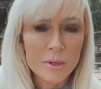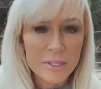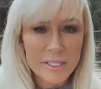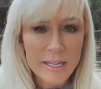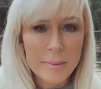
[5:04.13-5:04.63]

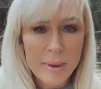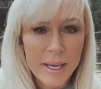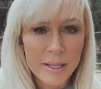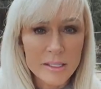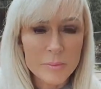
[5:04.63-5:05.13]
to stay
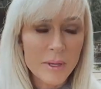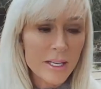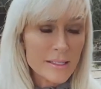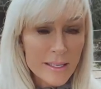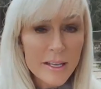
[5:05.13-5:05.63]
balanced.
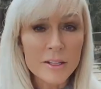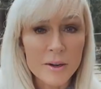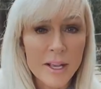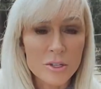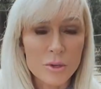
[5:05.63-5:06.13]
Because in their
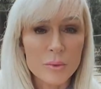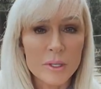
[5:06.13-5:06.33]
natural